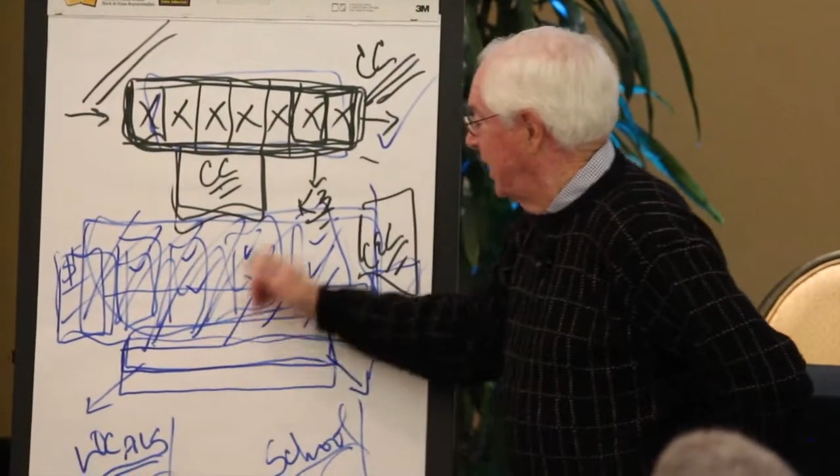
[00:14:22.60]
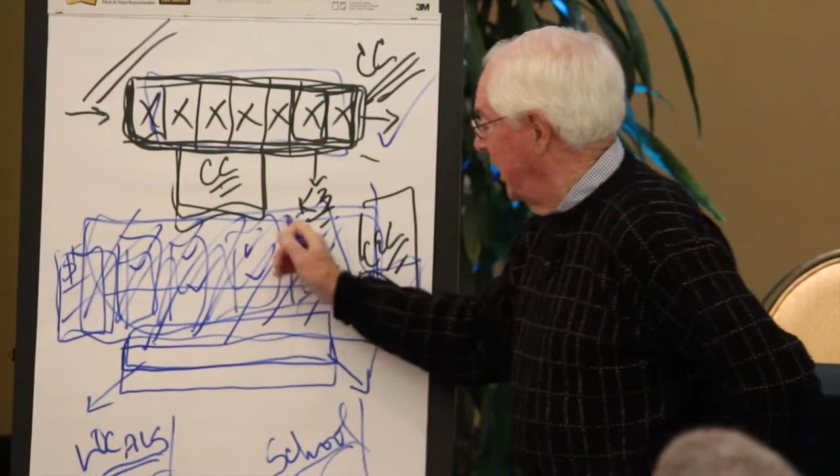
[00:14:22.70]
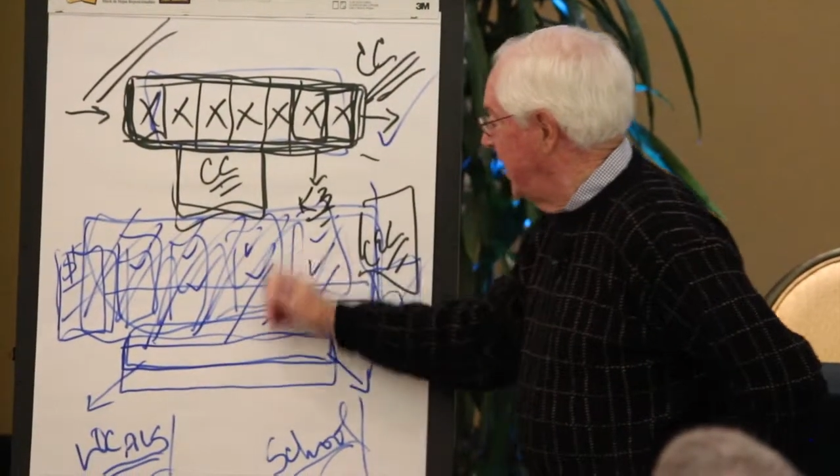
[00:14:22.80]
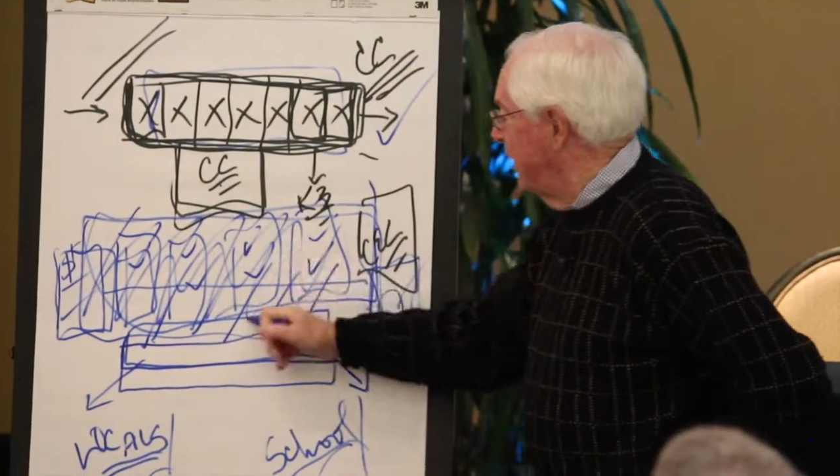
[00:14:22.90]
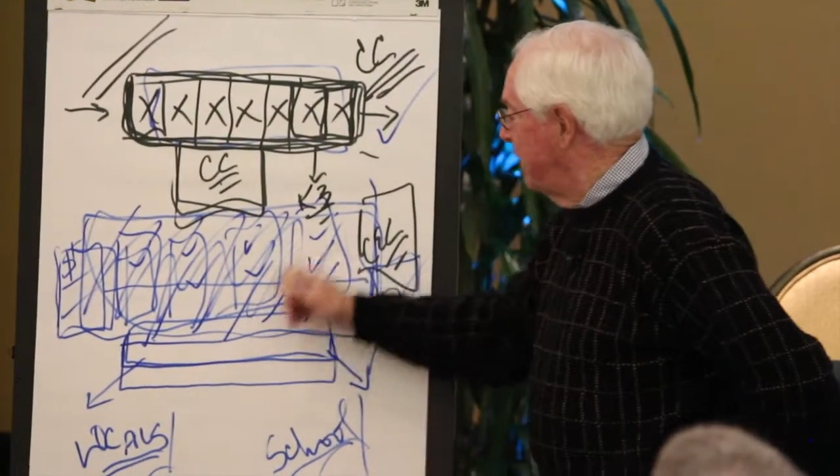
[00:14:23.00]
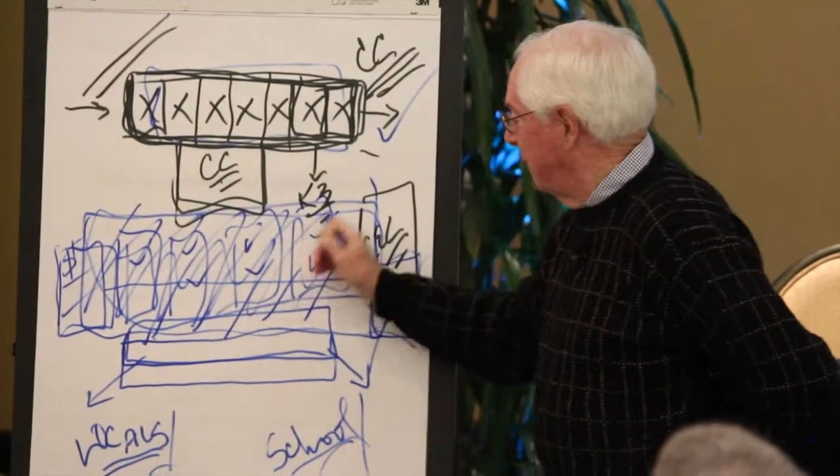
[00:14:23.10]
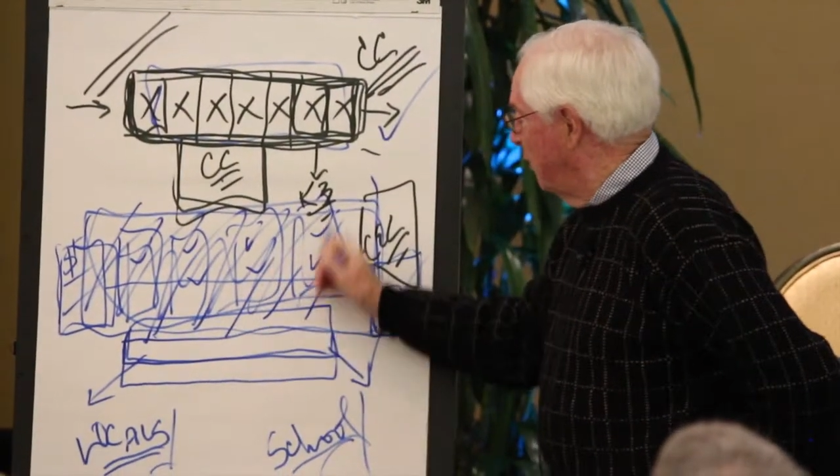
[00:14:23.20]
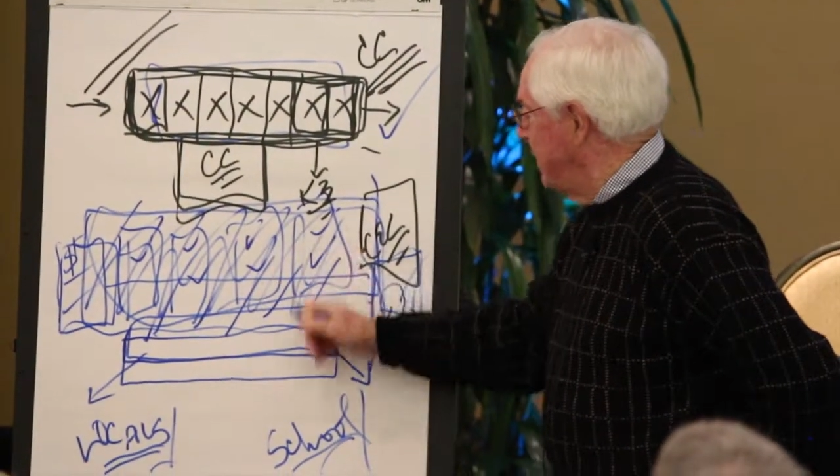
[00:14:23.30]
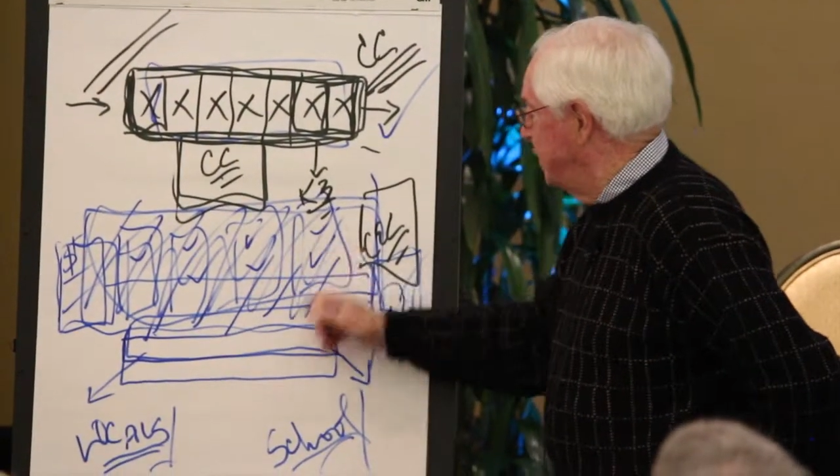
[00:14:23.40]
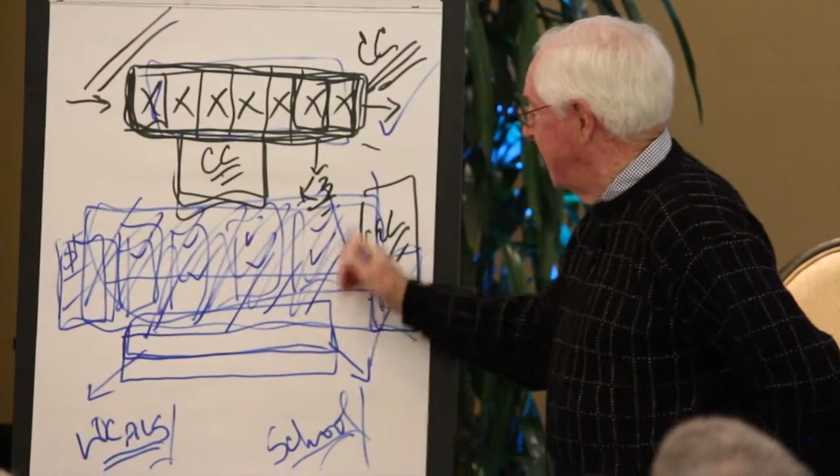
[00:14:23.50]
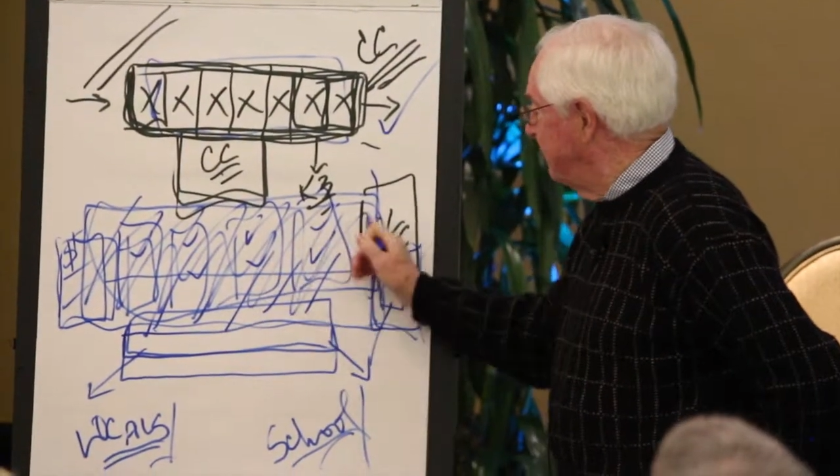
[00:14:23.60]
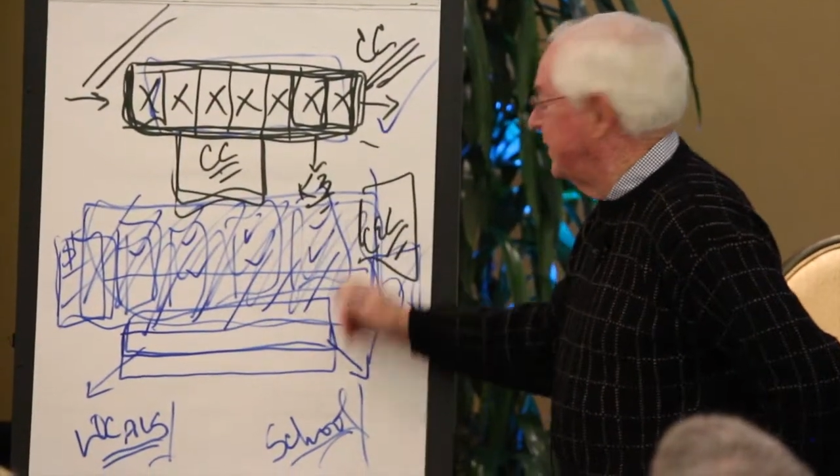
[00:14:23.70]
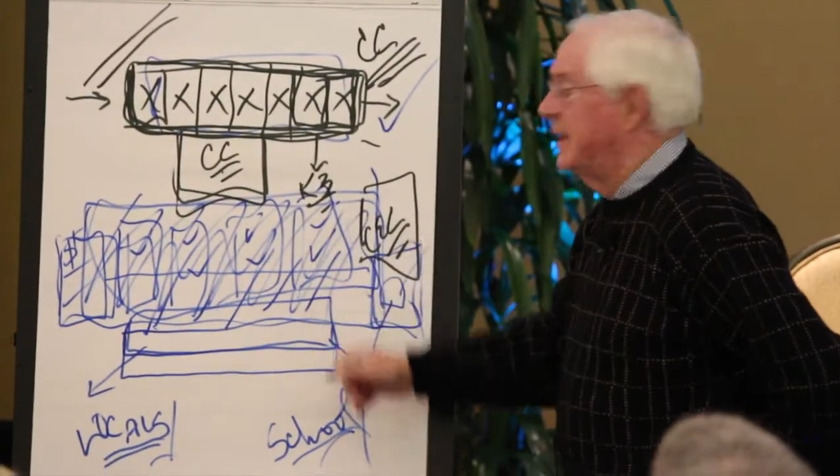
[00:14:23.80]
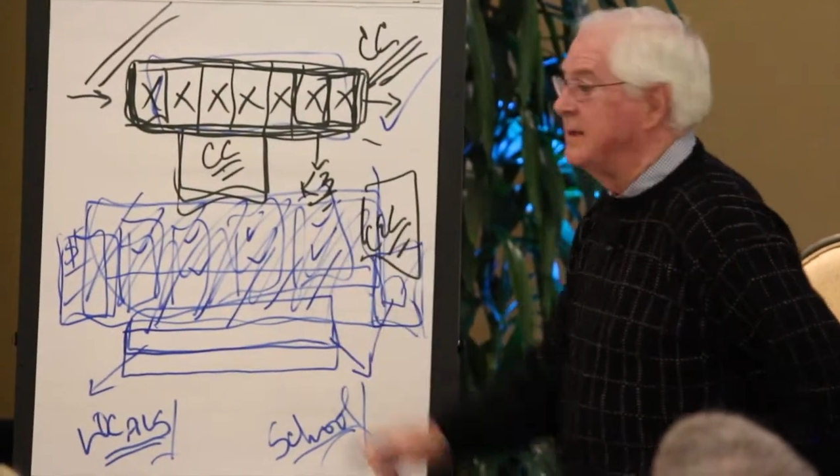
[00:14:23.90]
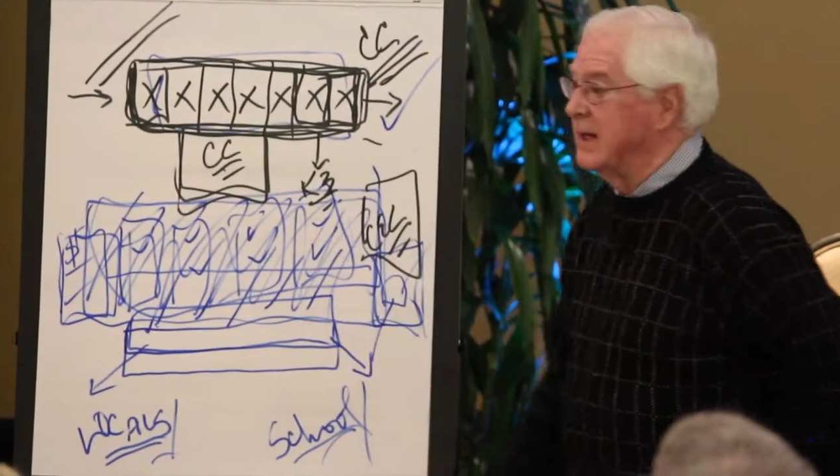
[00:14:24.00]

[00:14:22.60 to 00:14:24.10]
clear that we jumped